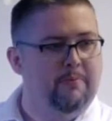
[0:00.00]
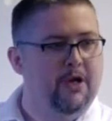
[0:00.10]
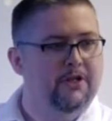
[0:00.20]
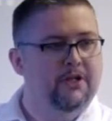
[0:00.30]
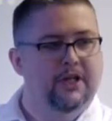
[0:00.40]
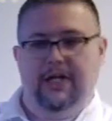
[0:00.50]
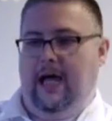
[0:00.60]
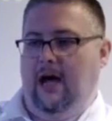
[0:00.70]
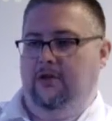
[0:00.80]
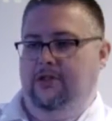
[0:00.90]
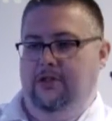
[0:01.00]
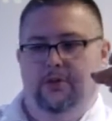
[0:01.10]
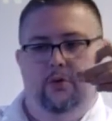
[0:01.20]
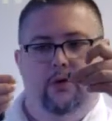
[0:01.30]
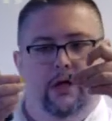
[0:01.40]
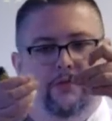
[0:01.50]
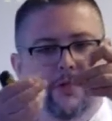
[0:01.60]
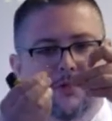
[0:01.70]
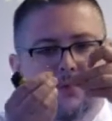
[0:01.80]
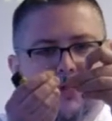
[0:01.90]
your person, there's your house, is it taller?
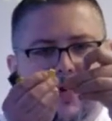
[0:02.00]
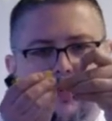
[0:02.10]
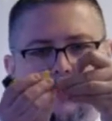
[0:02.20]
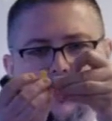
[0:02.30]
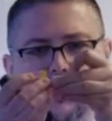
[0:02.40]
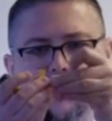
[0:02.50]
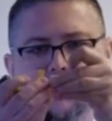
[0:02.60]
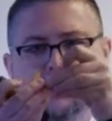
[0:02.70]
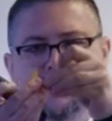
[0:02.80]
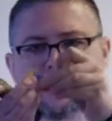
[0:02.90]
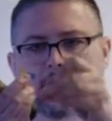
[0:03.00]
Then do that, than it is.